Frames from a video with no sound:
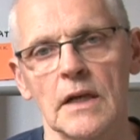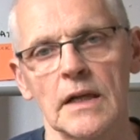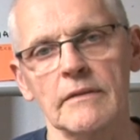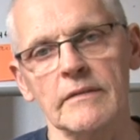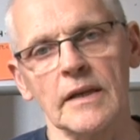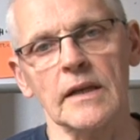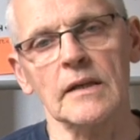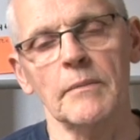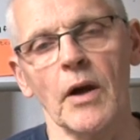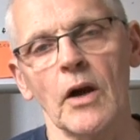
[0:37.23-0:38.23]
and
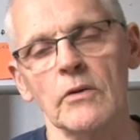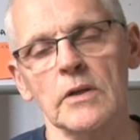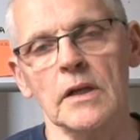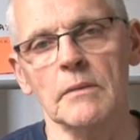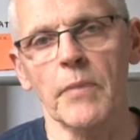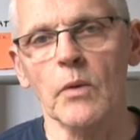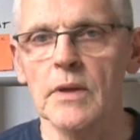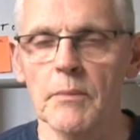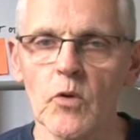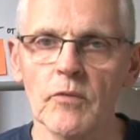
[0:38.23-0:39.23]
thinking about how you can
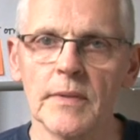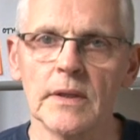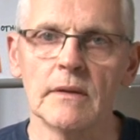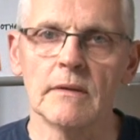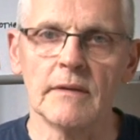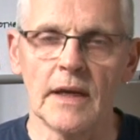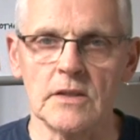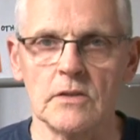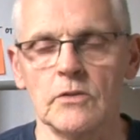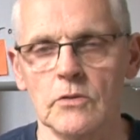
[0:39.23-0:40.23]
build a movement to
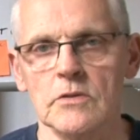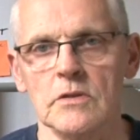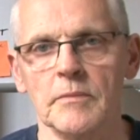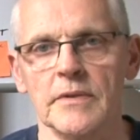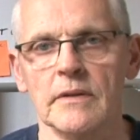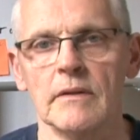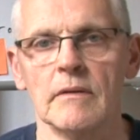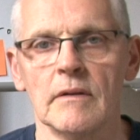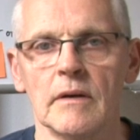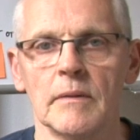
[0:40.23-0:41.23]
actually do
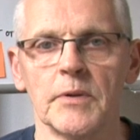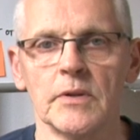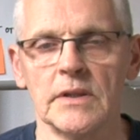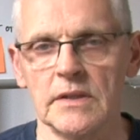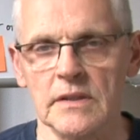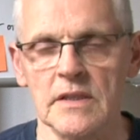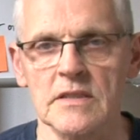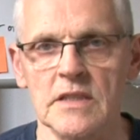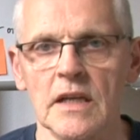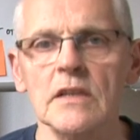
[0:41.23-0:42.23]
something about your
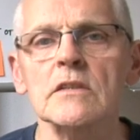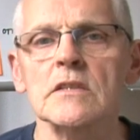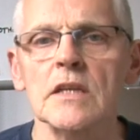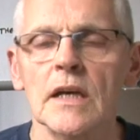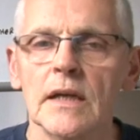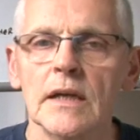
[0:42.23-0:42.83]
concerns.